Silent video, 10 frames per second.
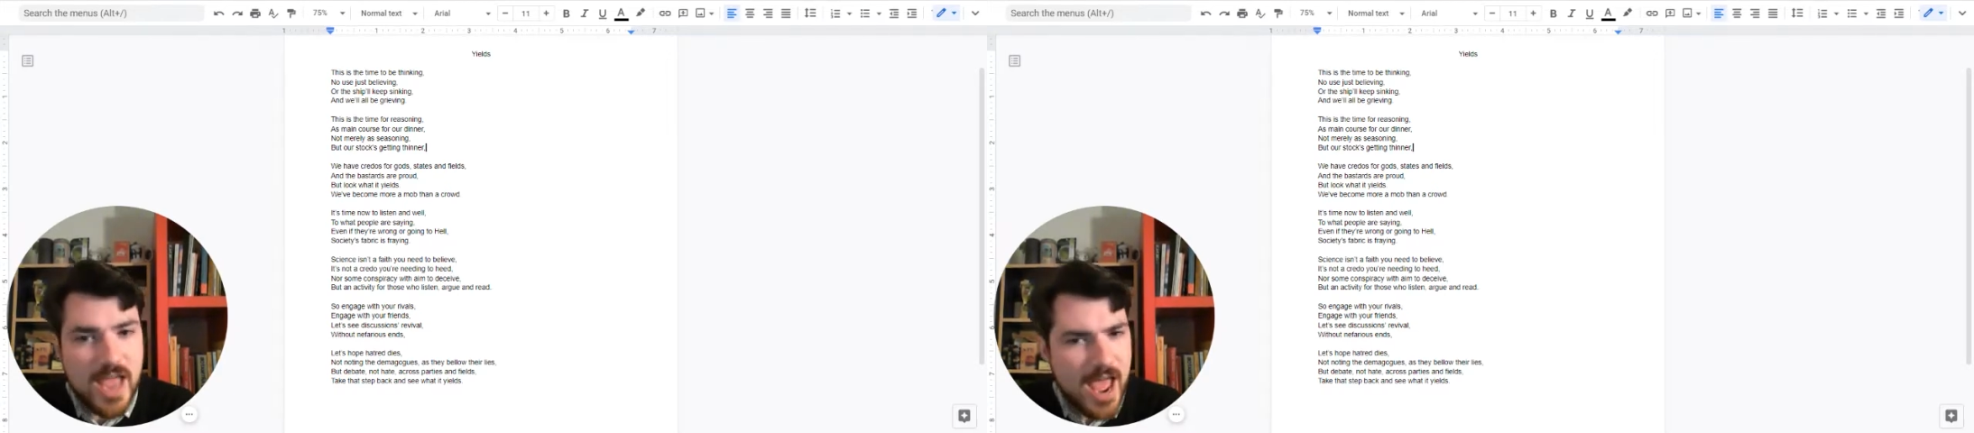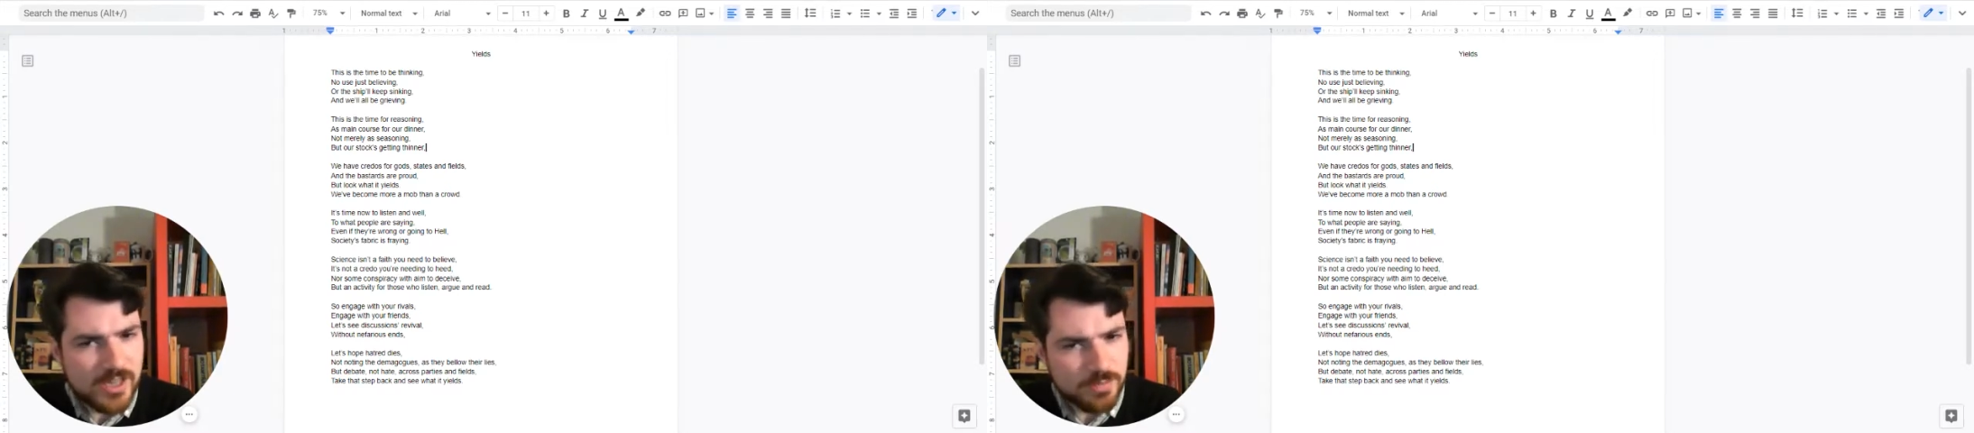
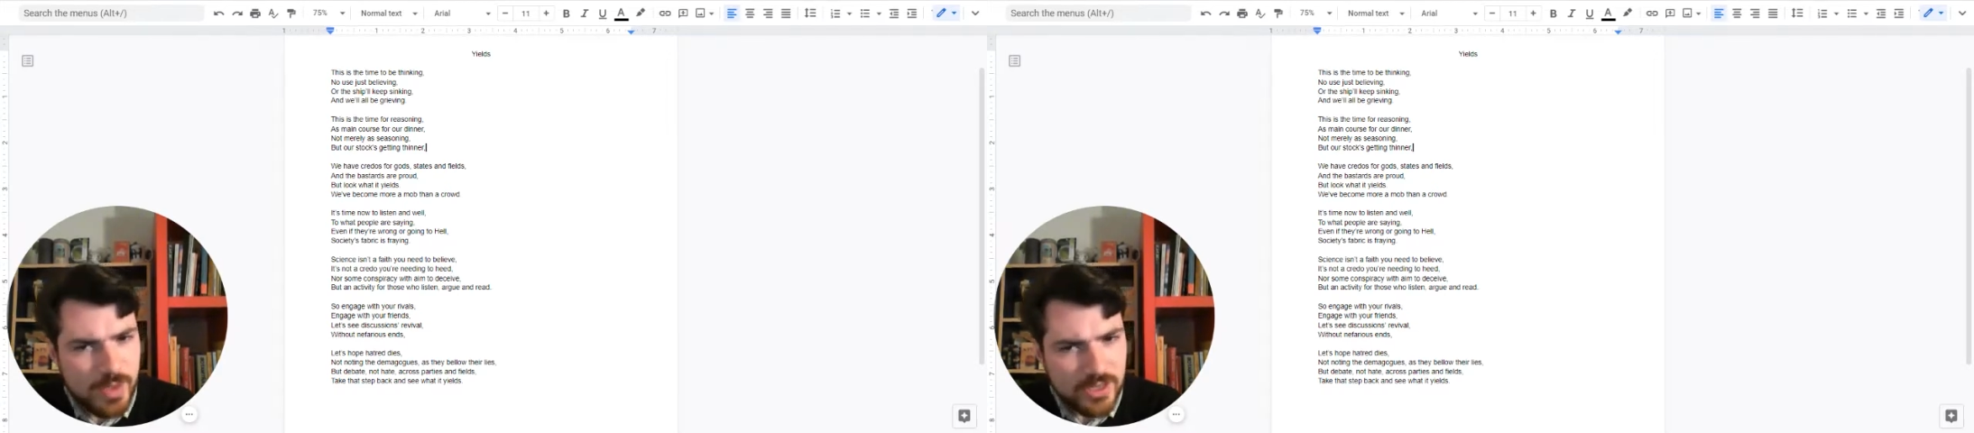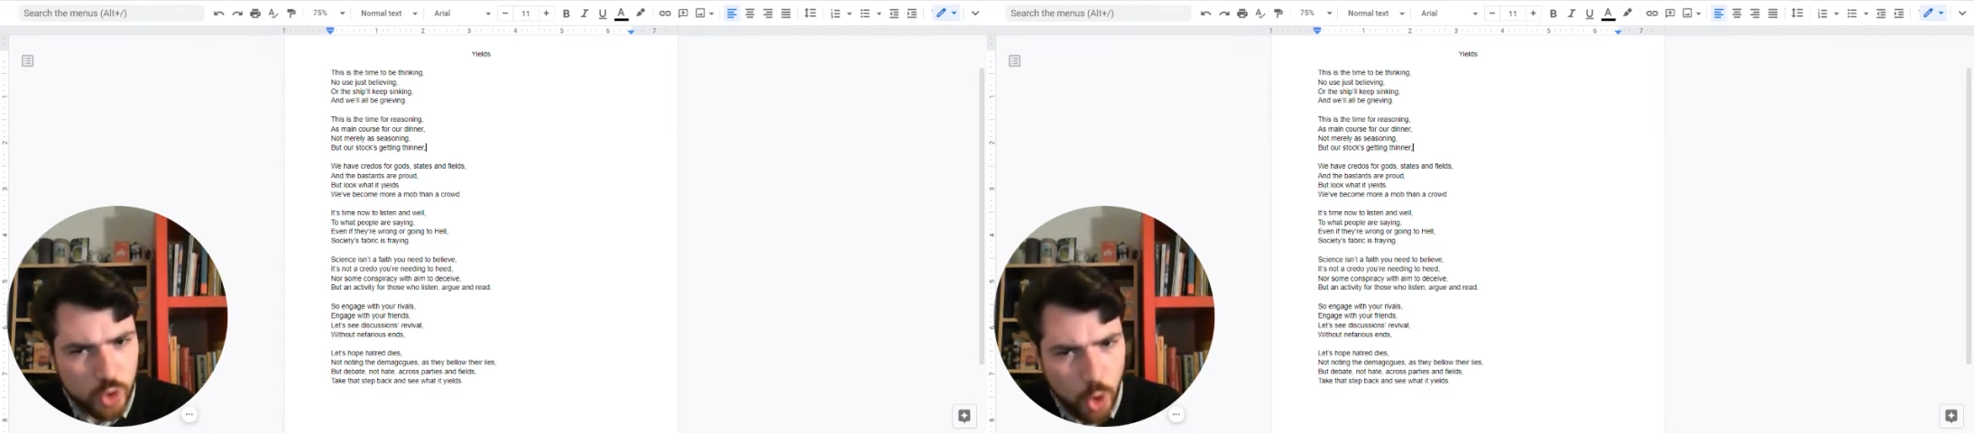as
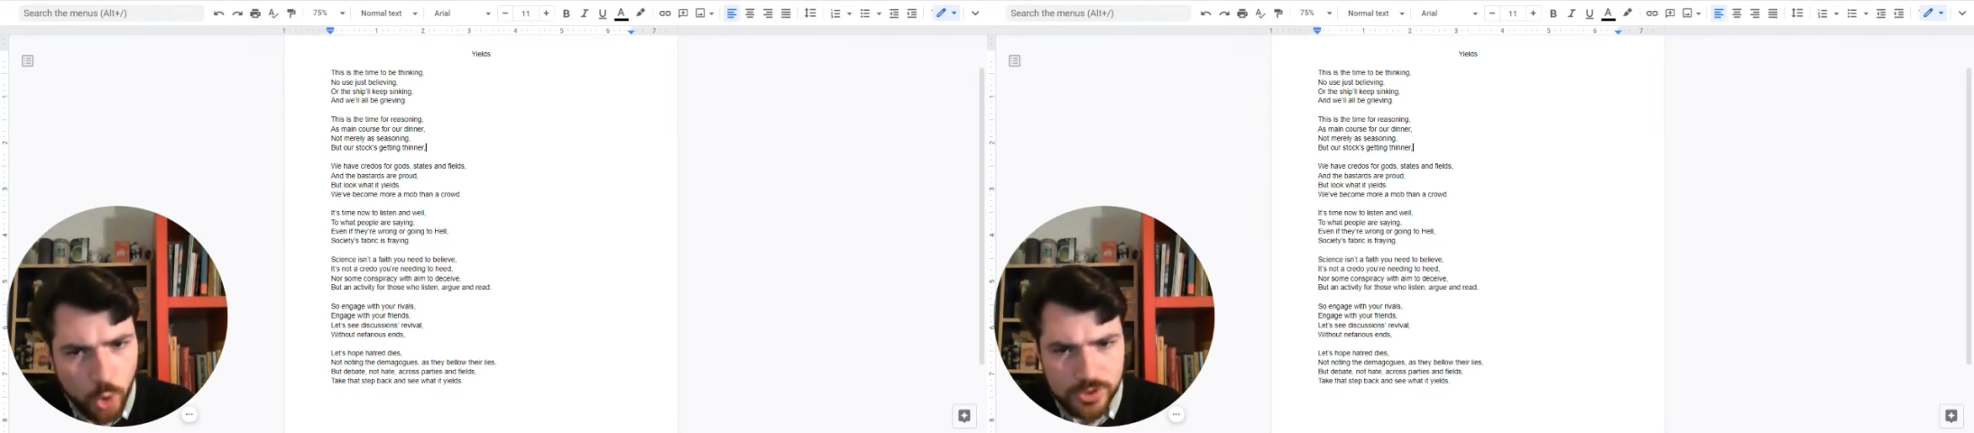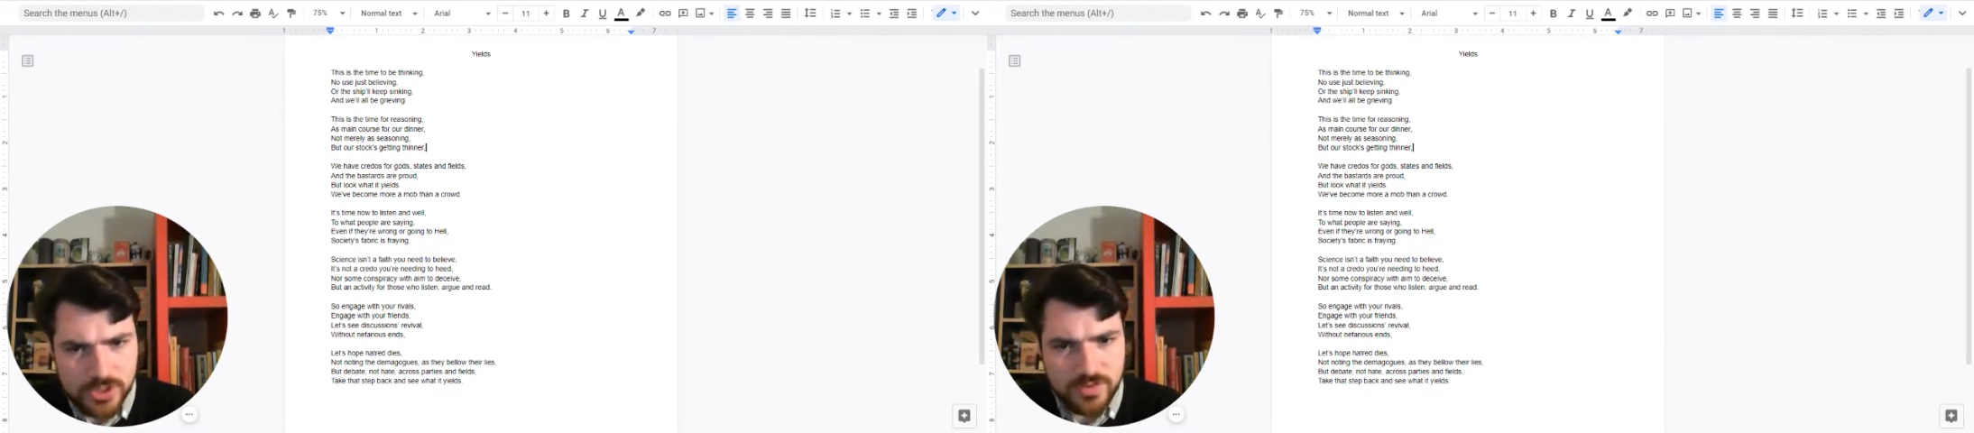main
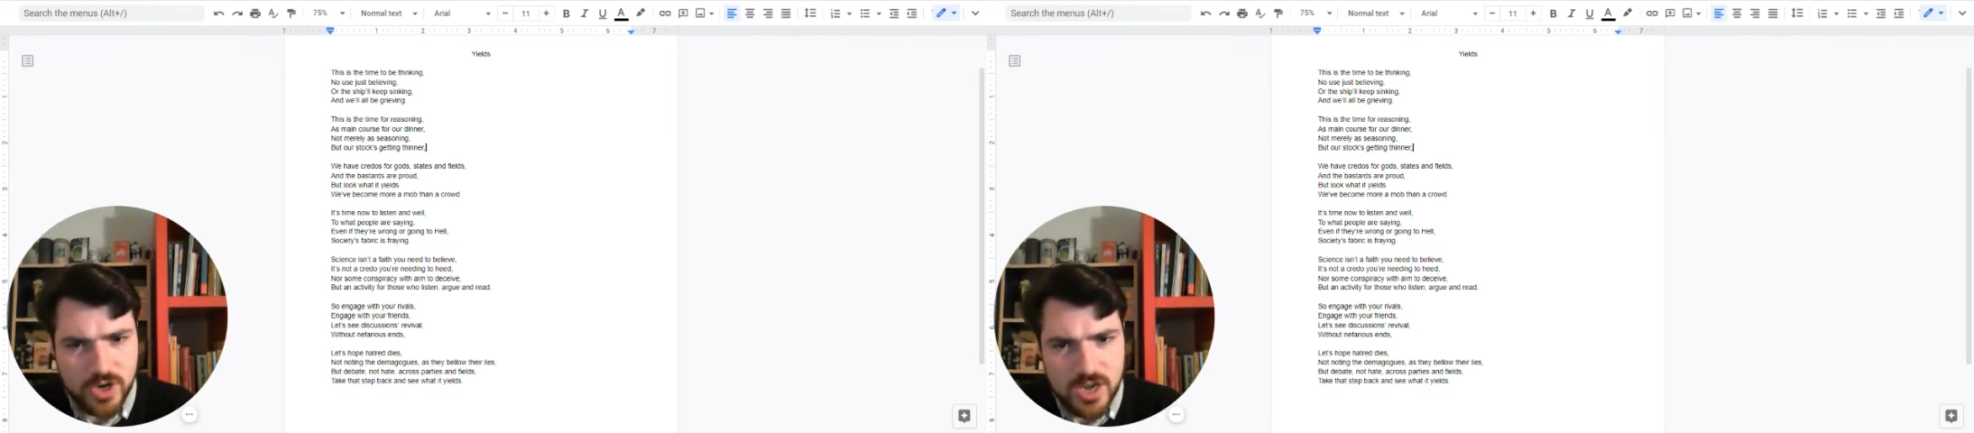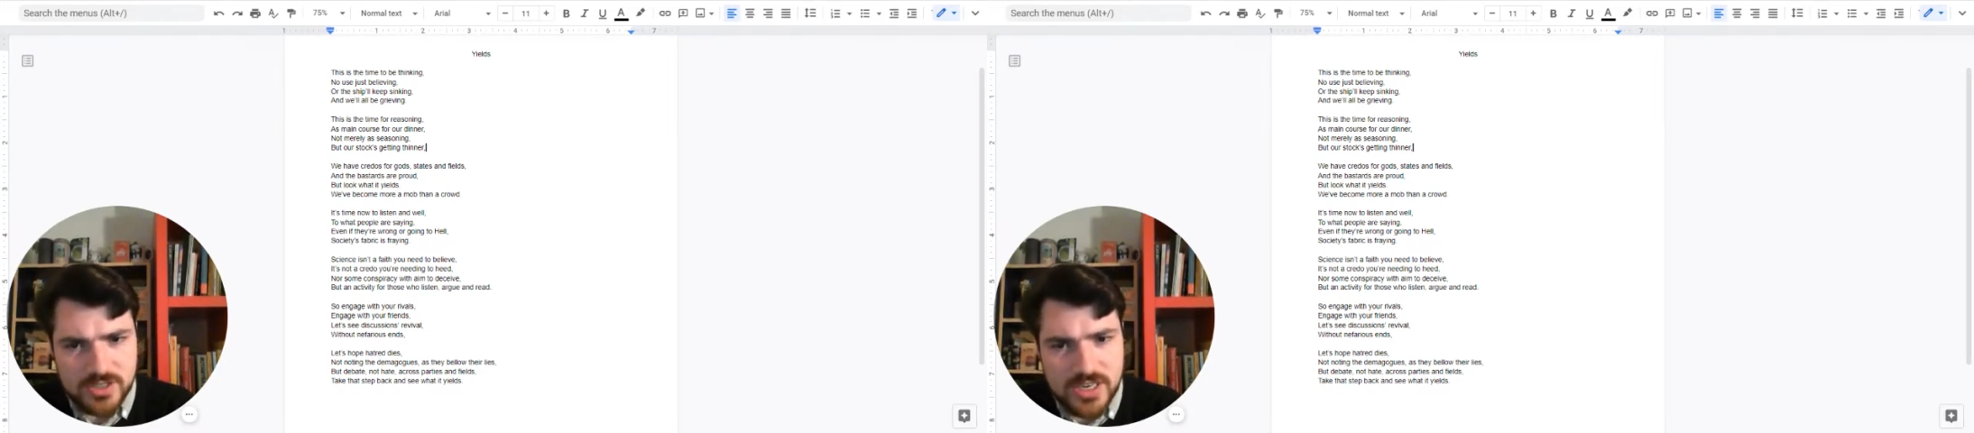course
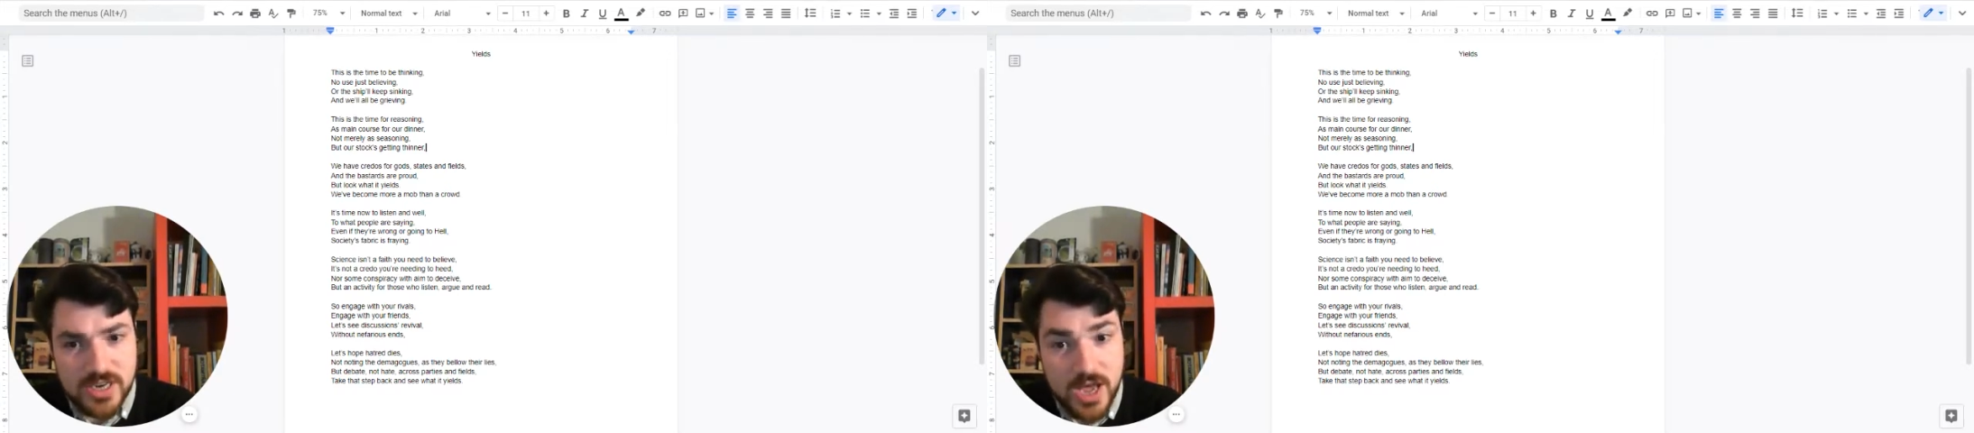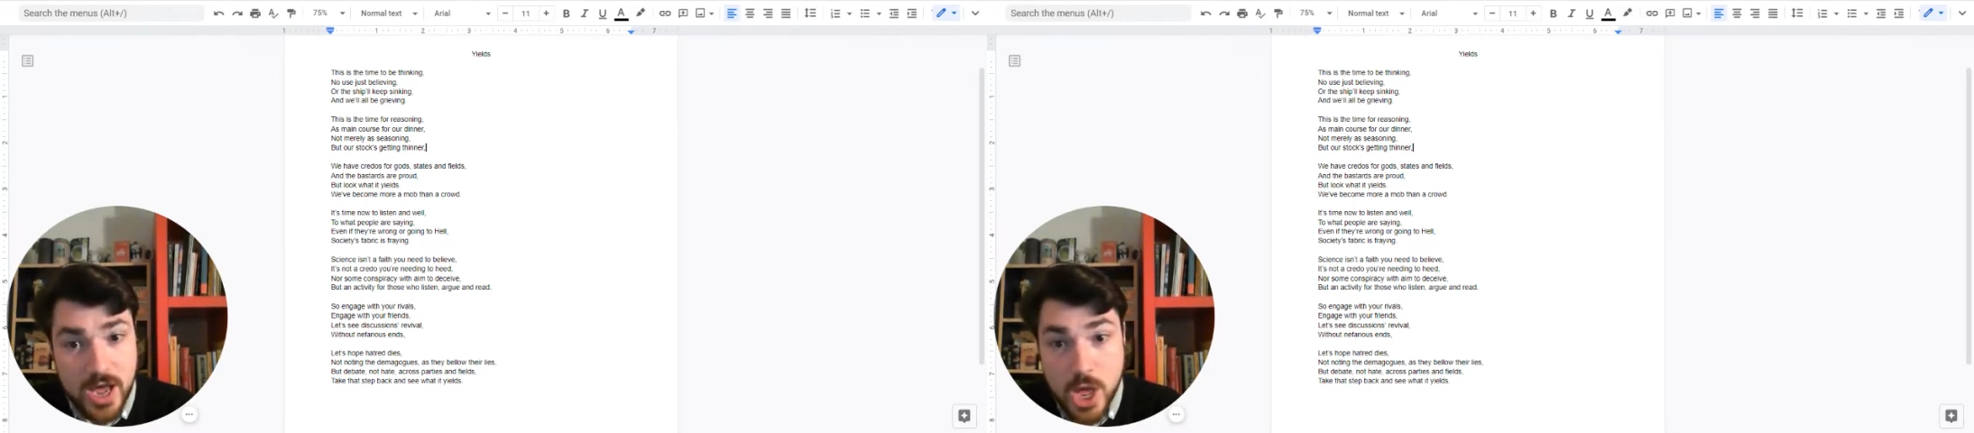for our
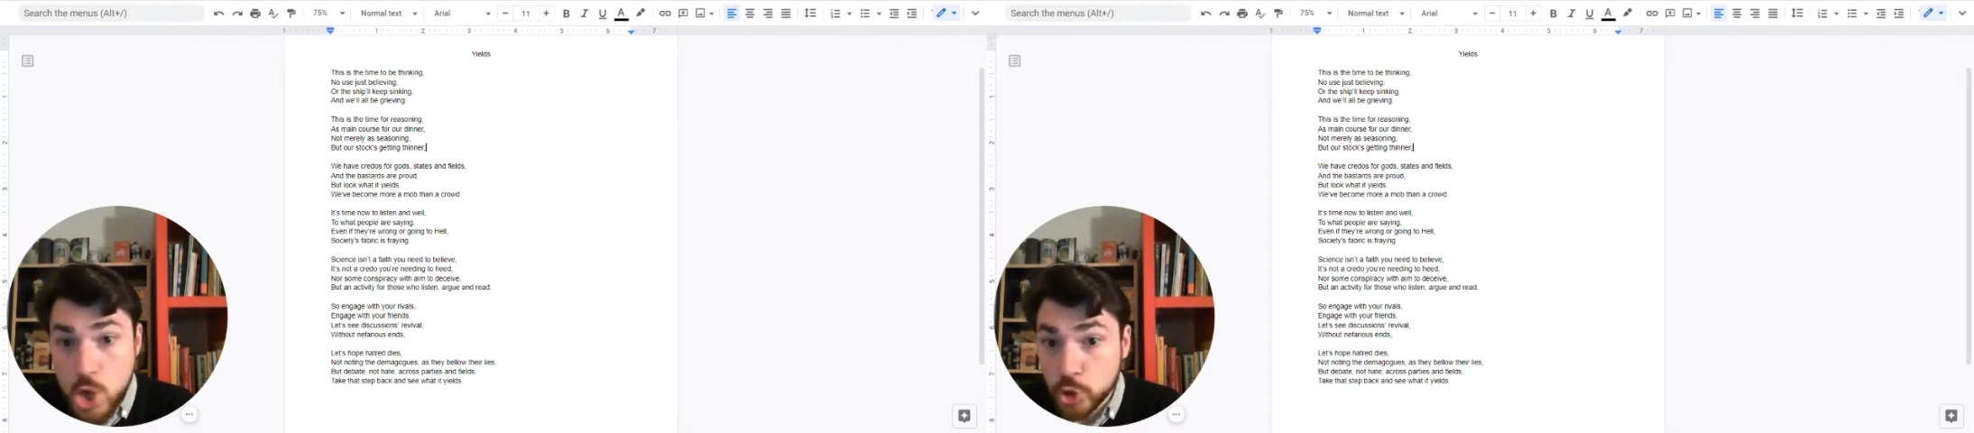dinner,